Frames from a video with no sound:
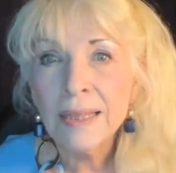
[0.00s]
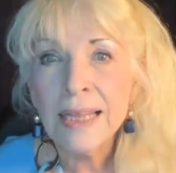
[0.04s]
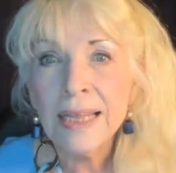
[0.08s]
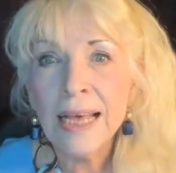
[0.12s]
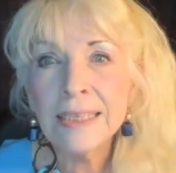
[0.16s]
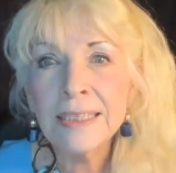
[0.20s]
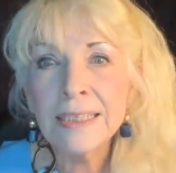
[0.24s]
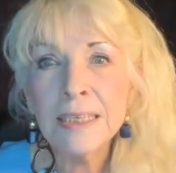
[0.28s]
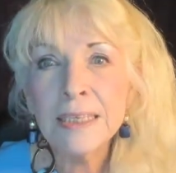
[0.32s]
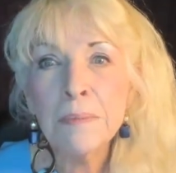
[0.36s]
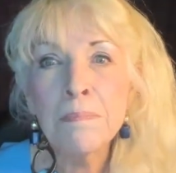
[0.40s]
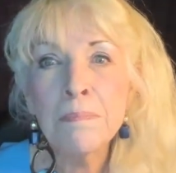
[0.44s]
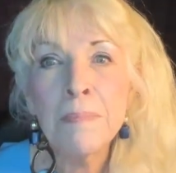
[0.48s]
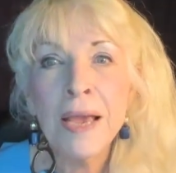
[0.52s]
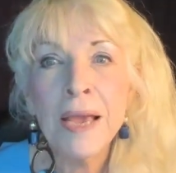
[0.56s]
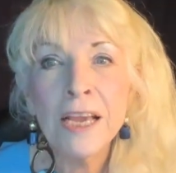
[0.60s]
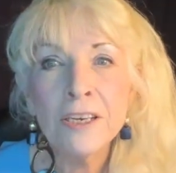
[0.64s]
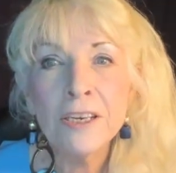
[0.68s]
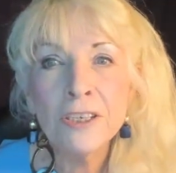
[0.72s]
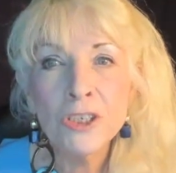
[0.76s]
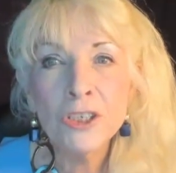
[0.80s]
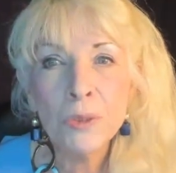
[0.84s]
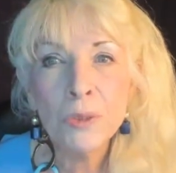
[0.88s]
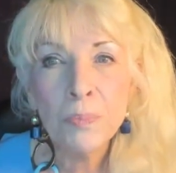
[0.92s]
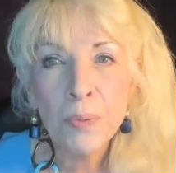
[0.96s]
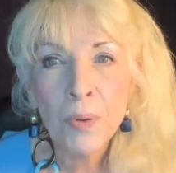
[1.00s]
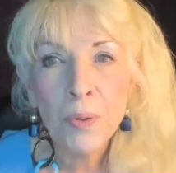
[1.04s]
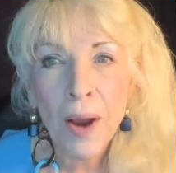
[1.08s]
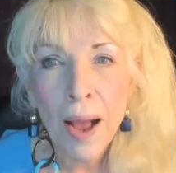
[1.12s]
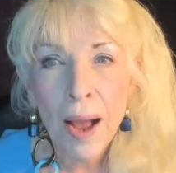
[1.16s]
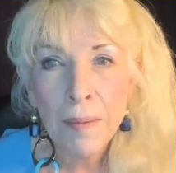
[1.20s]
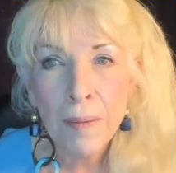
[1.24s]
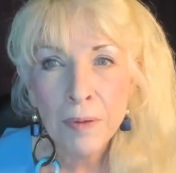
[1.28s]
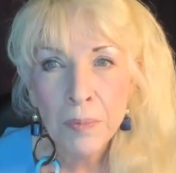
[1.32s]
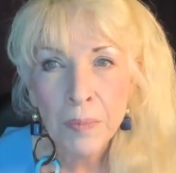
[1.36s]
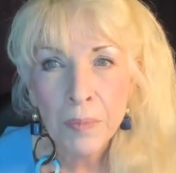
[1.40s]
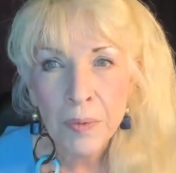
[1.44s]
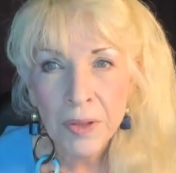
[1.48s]
That's a major
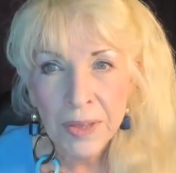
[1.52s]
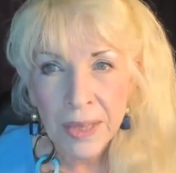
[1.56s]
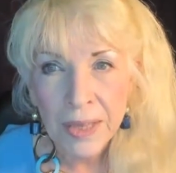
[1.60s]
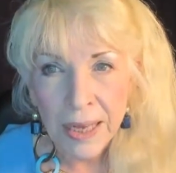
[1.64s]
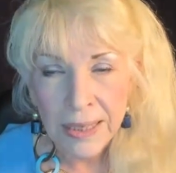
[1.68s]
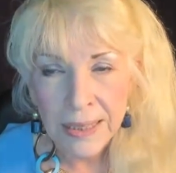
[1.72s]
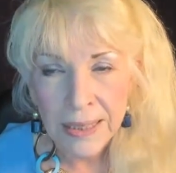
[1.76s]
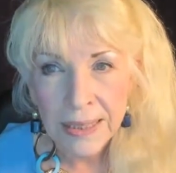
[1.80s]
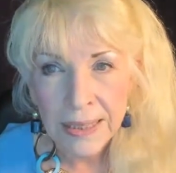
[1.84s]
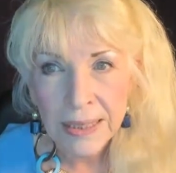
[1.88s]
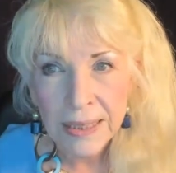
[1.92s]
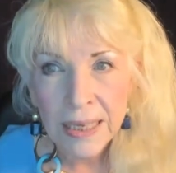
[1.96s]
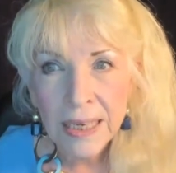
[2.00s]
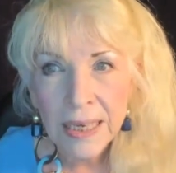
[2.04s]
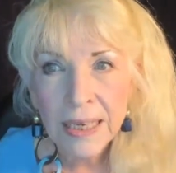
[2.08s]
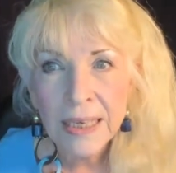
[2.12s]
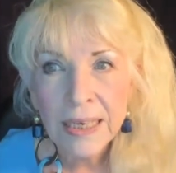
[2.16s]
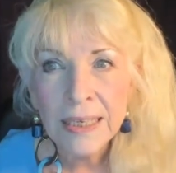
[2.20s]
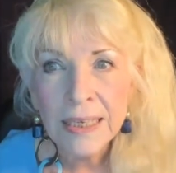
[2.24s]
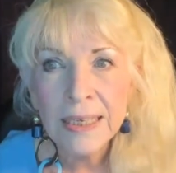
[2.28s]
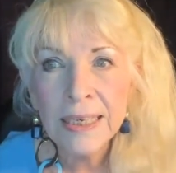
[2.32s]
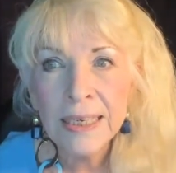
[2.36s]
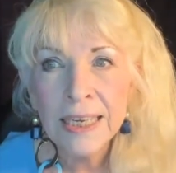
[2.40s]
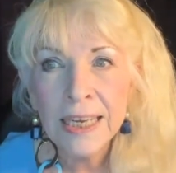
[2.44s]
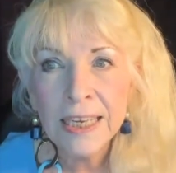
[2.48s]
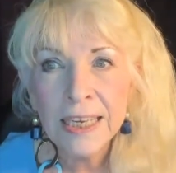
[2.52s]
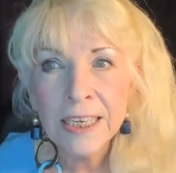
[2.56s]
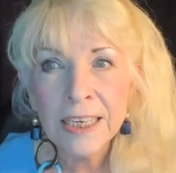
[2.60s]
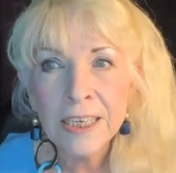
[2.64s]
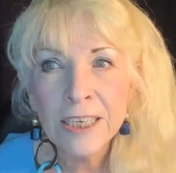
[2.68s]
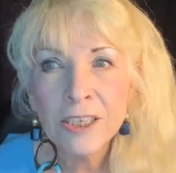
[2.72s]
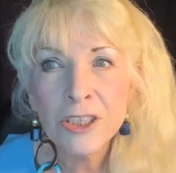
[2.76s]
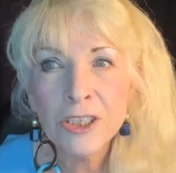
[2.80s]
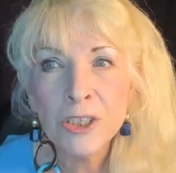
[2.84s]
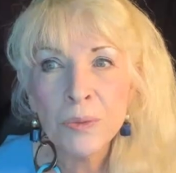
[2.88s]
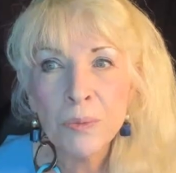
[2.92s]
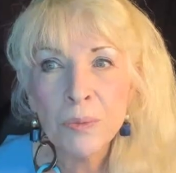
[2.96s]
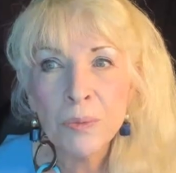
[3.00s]
problem with us,
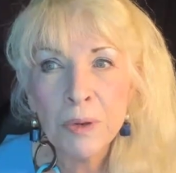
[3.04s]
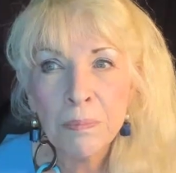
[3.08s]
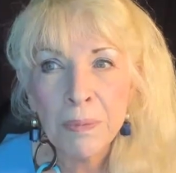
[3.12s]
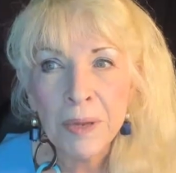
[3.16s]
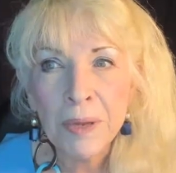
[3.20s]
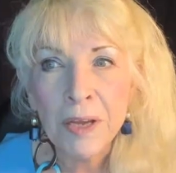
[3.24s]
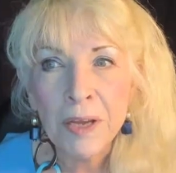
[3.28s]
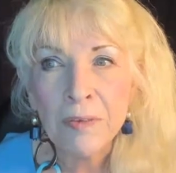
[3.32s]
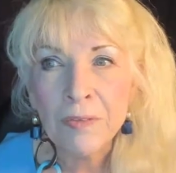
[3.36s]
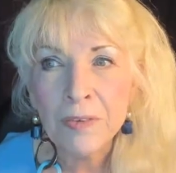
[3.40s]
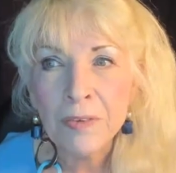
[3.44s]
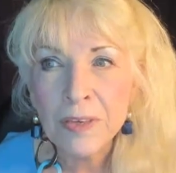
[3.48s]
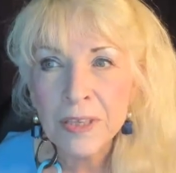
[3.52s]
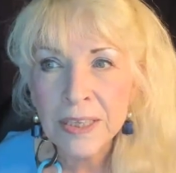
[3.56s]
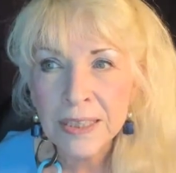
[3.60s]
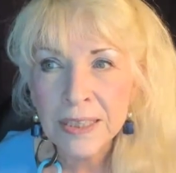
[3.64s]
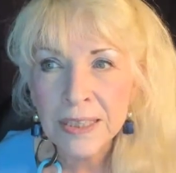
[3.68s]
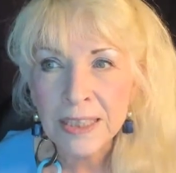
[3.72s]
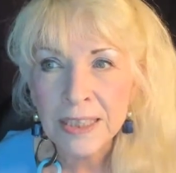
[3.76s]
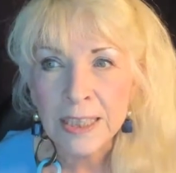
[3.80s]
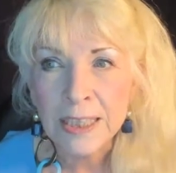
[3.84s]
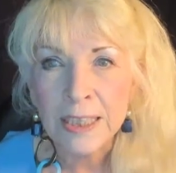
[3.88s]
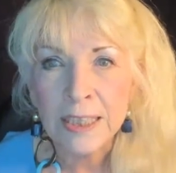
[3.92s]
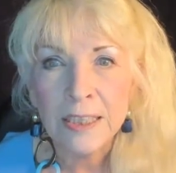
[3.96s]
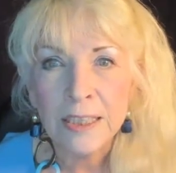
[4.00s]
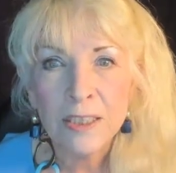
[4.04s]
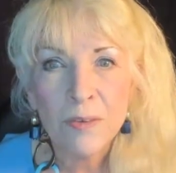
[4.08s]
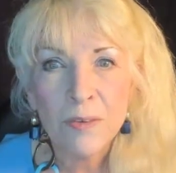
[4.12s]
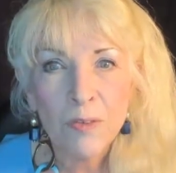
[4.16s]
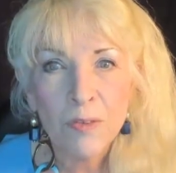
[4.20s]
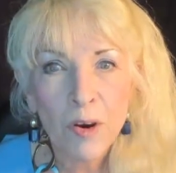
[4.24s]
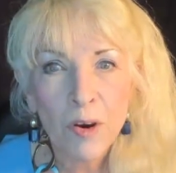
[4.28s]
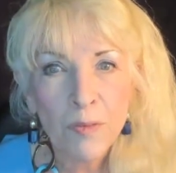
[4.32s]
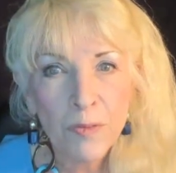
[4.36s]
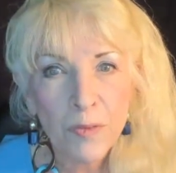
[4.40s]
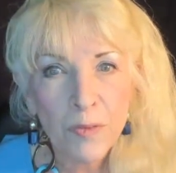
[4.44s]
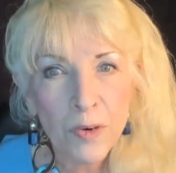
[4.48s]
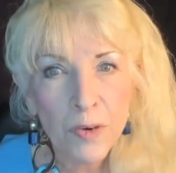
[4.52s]
needing to repent for the sins of
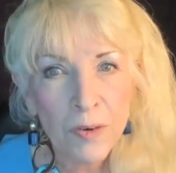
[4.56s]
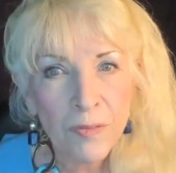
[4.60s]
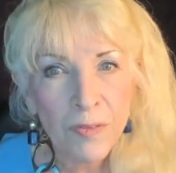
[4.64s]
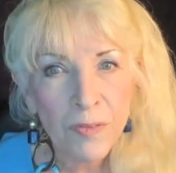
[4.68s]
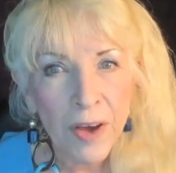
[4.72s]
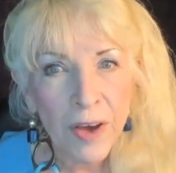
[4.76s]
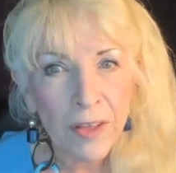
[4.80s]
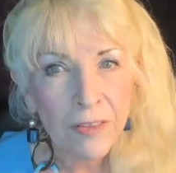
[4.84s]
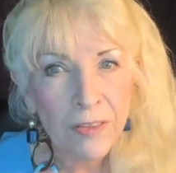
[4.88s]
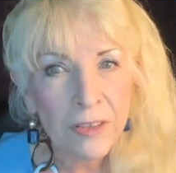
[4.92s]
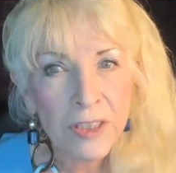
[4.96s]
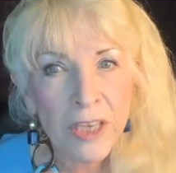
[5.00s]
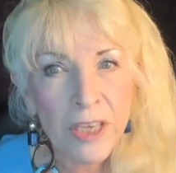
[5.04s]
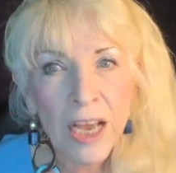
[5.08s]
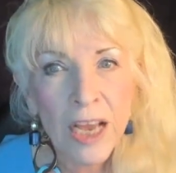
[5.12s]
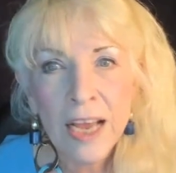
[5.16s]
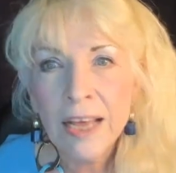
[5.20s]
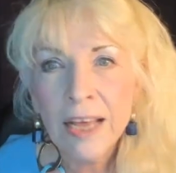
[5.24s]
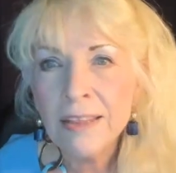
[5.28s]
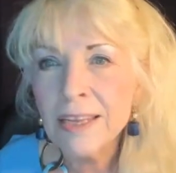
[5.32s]
our forefathers.